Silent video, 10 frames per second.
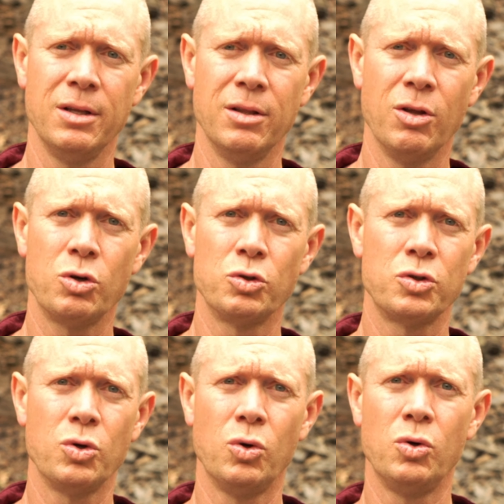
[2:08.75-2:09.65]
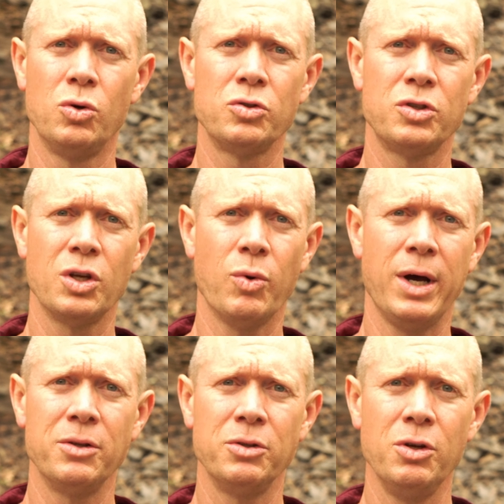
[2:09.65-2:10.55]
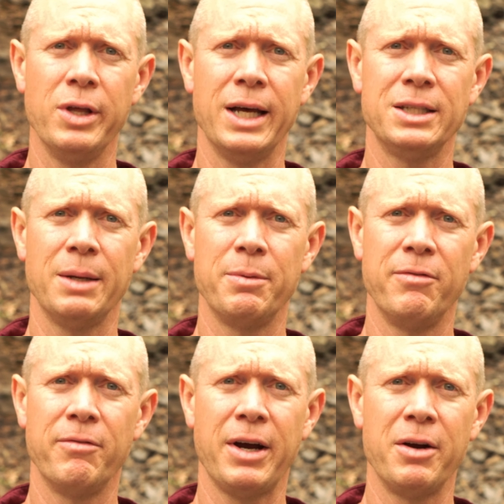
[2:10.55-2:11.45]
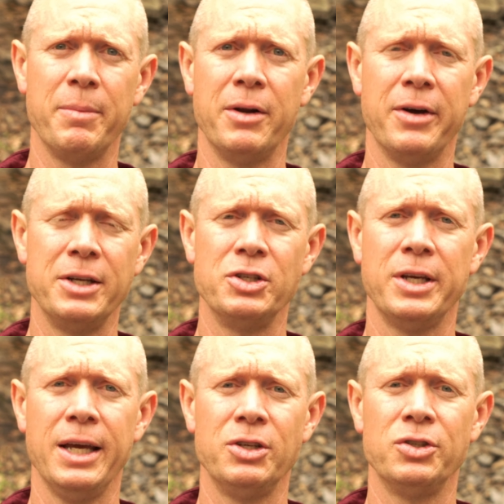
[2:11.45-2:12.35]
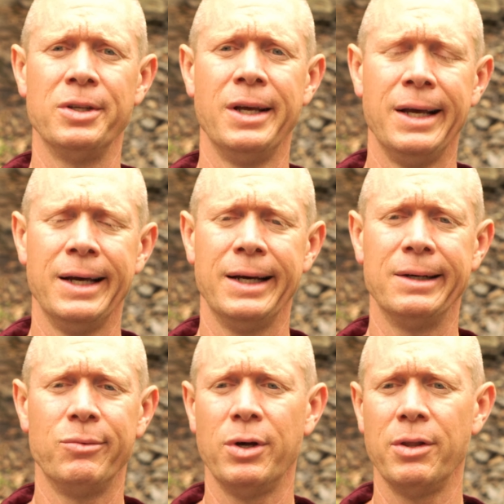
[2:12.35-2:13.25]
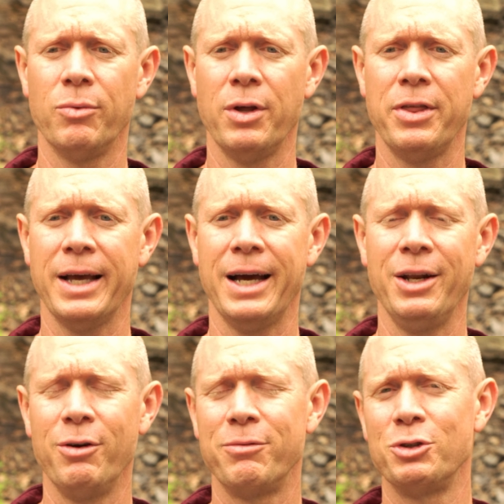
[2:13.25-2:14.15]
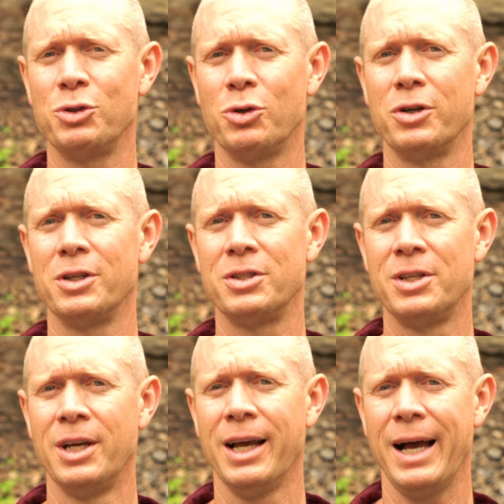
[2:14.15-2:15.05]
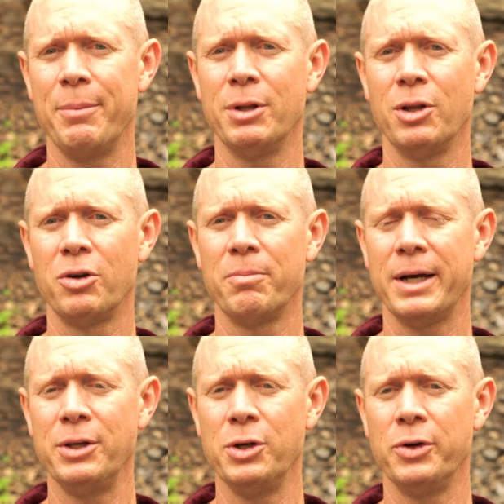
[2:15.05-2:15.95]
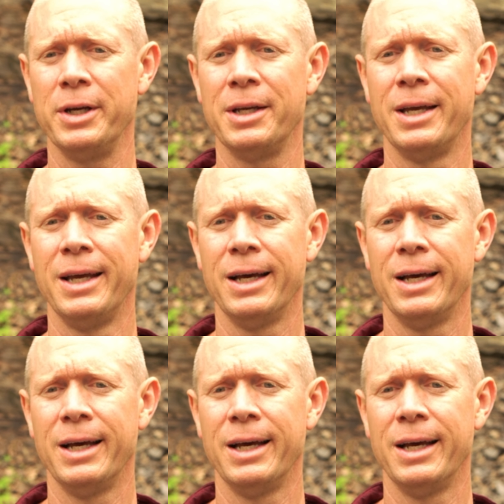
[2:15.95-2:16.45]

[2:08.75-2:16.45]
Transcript: local schools to go out and do that type of environmental education. One thing I know for sure is I'm a learn by doing.